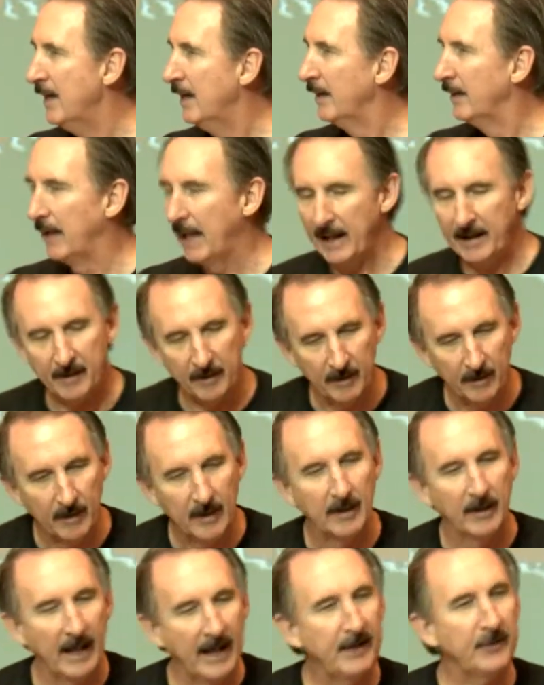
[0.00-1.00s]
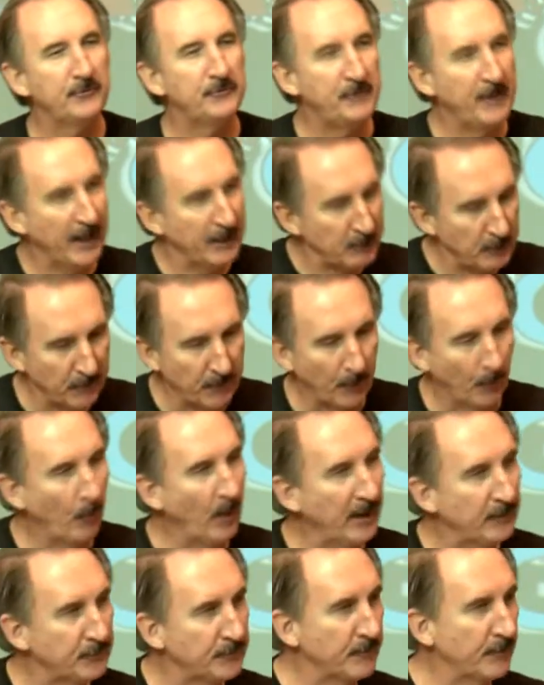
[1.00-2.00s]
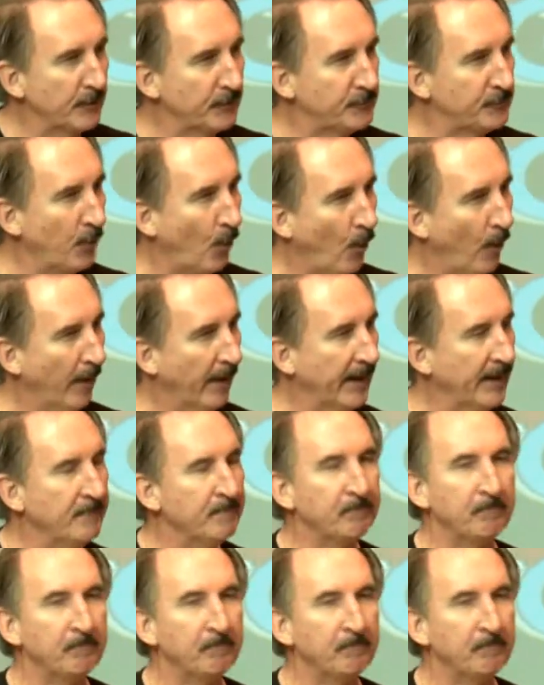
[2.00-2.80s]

Let, let us tell you the rest of the story